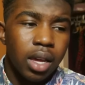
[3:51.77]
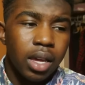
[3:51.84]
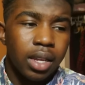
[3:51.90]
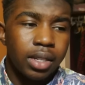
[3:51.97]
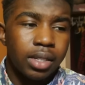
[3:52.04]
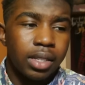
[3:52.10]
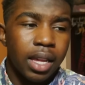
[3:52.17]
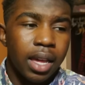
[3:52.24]

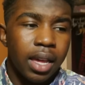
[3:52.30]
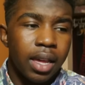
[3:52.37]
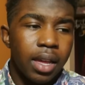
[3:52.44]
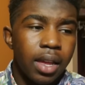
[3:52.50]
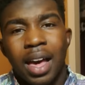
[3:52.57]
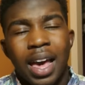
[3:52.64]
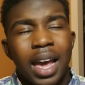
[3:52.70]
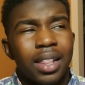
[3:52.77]
is
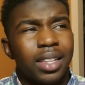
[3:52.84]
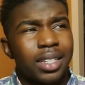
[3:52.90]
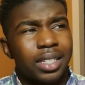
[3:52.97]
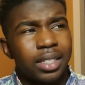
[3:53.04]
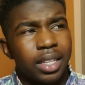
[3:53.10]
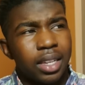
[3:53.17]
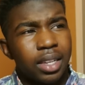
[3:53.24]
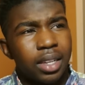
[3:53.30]
that I had
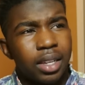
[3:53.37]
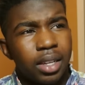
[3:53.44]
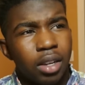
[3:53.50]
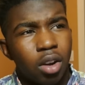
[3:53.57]
this thing